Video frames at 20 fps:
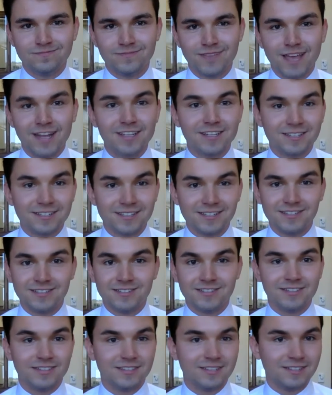
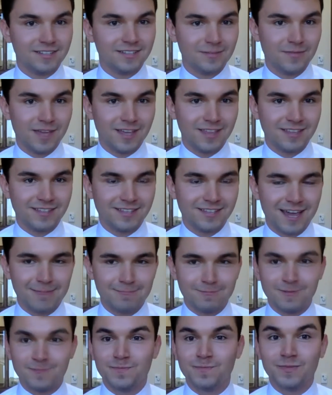entities to make this
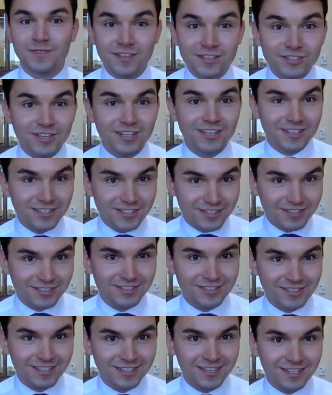happen. This is